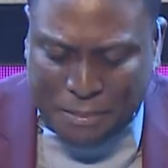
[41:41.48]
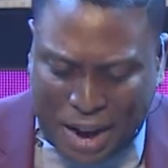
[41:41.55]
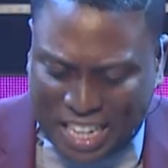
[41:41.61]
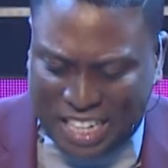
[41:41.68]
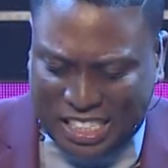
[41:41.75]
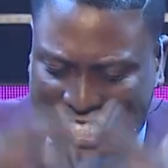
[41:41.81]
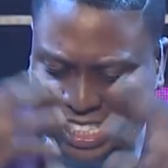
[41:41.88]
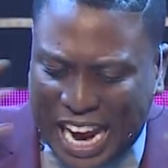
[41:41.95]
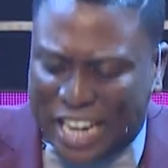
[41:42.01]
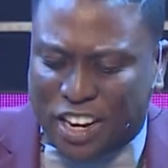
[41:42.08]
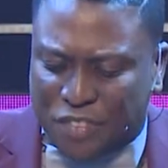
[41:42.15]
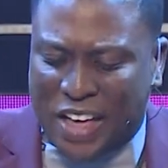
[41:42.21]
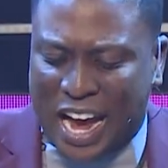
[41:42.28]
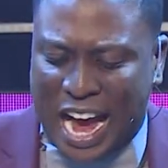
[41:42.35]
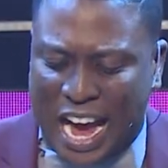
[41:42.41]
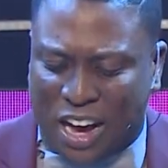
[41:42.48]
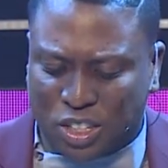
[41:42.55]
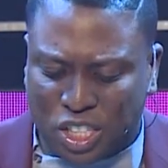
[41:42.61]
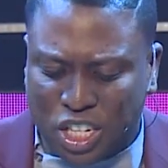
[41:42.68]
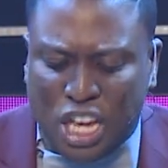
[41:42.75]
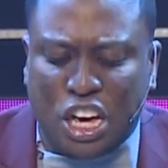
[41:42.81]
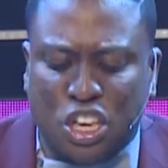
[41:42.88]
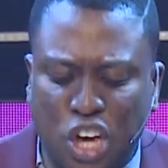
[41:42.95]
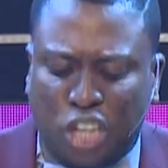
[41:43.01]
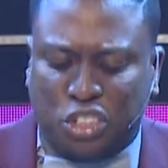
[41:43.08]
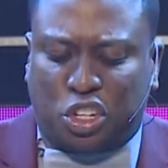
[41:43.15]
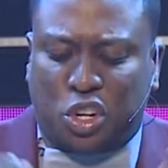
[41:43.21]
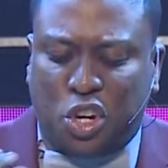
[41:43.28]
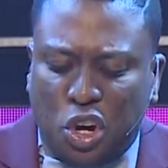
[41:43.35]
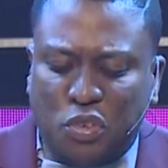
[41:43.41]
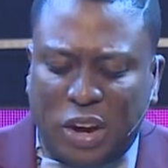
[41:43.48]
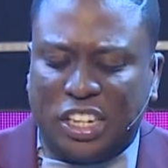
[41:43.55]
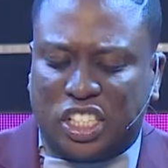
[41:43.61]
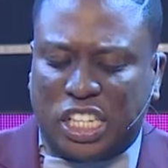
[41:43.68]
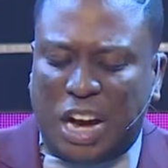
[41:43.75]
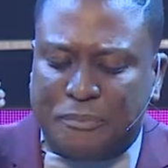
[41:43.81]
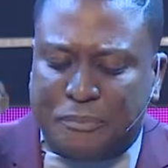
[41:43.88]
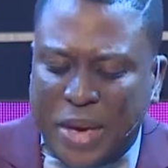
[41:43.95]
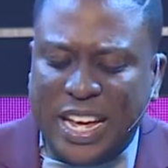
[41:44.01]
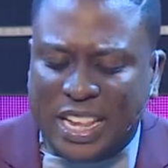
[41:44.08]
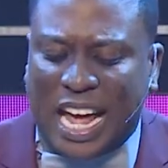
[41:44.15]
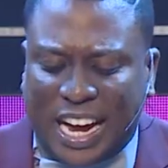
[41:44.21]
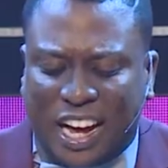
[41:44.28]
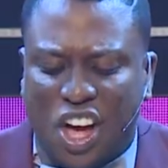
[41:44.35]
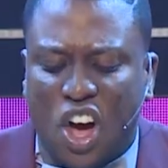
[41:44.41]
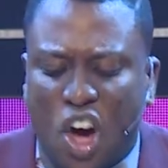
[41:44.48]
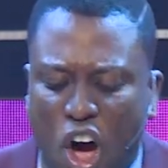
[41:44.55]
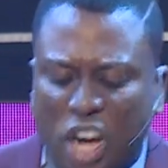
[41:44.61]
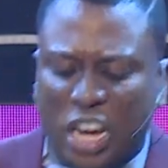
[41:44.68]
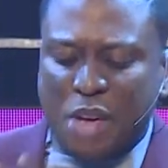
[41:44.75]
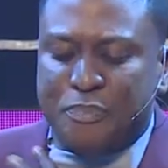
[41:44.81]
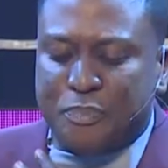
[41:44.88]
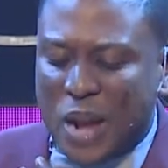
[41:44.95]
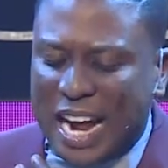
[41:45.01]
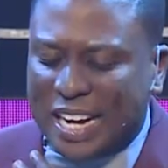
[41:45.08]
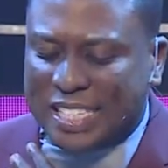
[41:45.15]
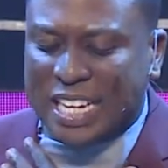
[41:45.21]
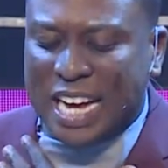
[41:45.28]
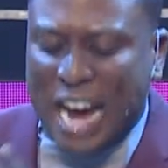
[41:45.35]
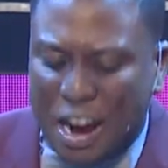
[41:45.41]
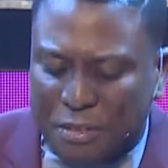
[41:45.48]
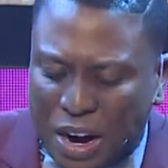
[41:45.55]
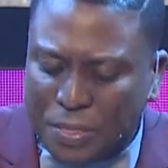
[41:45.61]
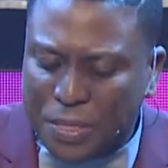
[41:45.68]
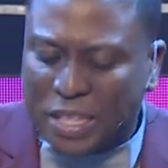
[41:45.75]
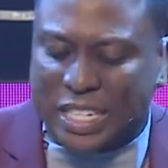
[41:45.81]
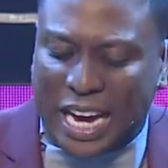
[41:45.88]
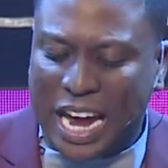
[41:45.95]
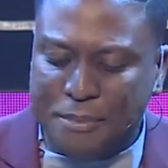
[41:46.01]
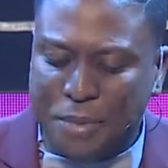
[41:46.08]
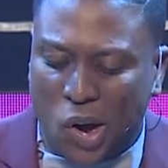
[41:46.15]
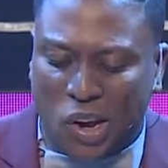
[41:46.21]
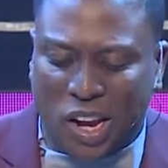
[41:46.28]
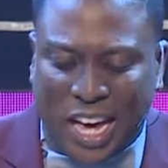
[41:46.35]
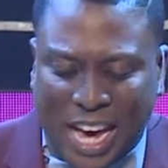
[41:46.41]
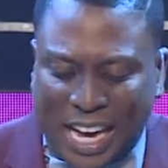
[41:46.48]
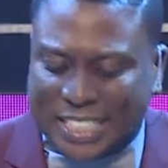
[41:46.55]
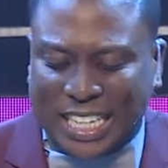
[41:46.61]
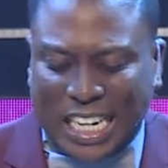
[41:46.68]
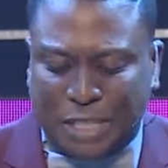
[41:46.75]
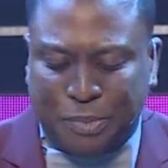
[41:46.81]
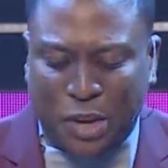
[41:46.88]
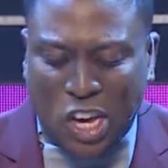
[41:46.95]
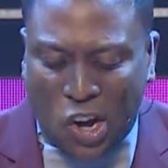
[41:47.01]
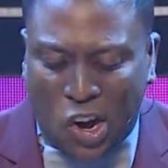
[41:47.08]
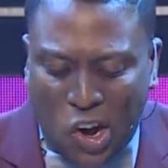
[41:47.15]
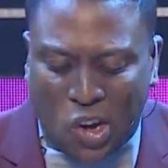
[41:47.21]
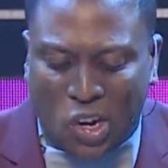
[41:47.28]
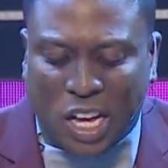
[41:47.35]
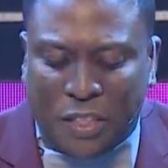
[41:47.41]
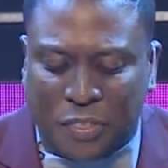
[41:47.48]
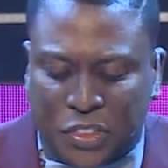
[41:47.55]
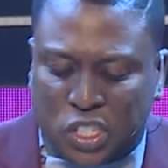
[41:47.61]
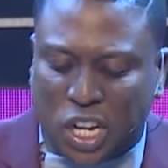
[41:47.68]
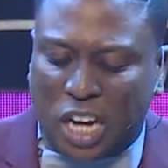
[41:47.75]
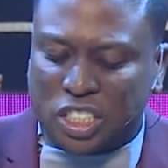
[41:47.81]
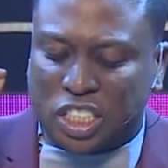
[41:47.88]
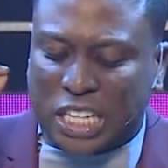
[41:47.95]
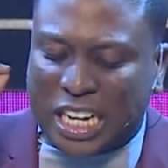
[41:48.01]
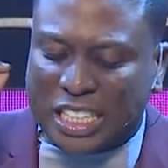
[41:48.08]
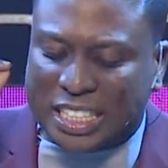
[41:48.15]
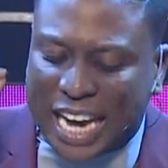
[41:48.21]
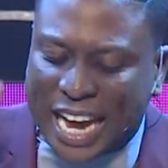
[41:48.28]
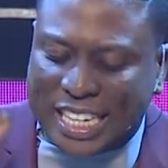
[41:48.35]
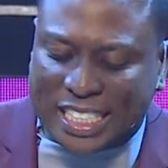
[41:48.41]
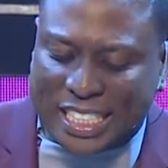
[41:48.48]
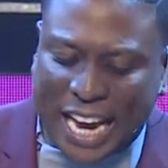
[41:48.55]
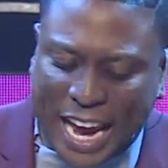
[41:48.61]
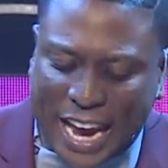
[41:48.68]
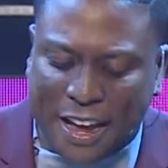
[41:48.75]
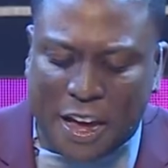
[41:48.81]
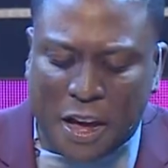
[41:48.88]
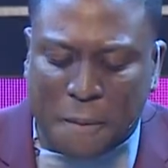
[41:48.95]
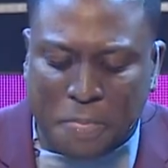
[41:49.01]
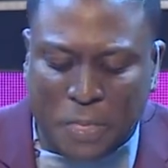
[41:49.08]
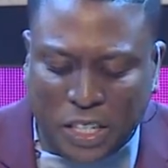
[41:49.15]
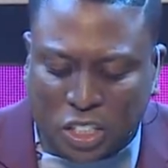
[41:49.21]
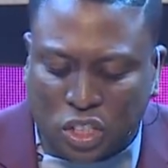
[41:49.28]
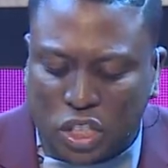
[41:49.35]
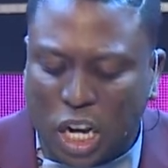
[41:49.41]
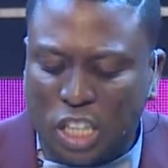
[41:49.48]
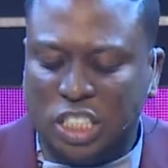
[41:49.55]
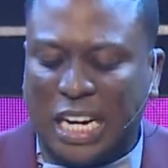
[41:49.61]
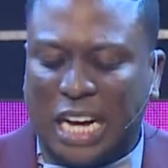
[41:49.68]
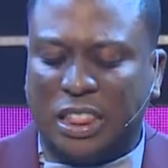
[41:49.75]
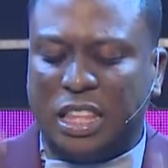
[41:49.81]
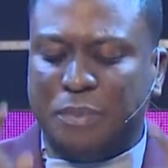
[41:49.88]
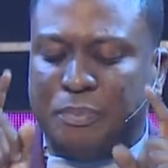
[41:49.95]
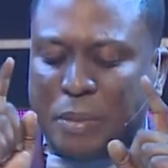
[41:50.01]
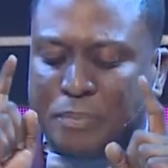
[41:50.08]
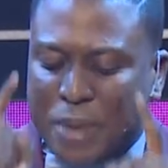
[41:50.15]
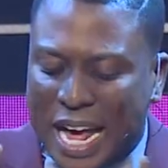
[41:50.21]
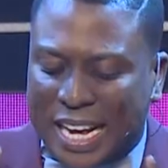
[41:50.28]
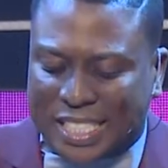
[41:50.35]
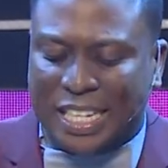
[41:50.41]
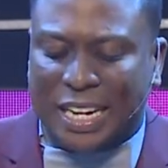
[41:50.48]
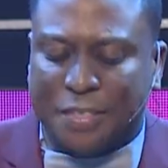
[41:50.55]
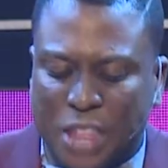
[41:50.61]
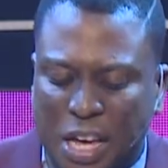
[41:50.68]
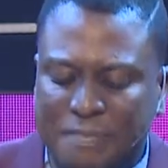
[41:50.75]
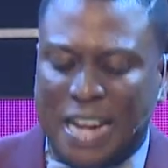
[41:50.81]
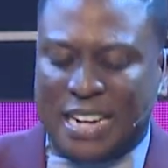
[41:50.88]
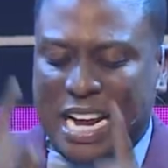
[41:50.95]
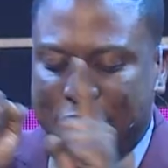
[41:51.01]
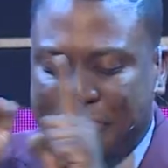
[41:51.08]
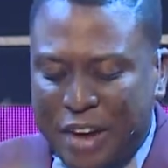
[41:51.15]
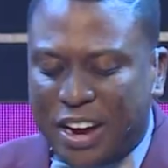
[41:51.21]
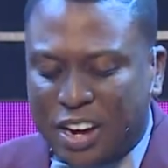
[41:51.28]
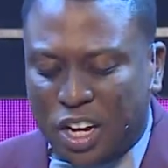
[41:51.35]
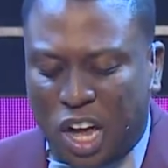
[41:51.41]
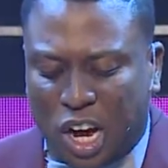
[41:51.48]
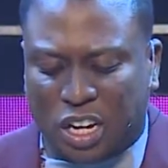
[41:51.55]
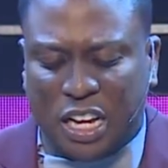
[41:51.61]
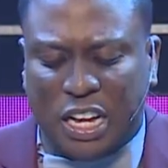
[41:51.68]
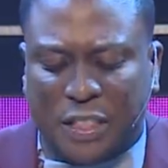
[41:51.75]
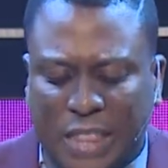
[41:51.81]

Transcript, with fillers: by the side of the house. Your children shall be like holy plants around the table. He says, behold, thus shall they say, thus shall be blessed the man that fear the Lord.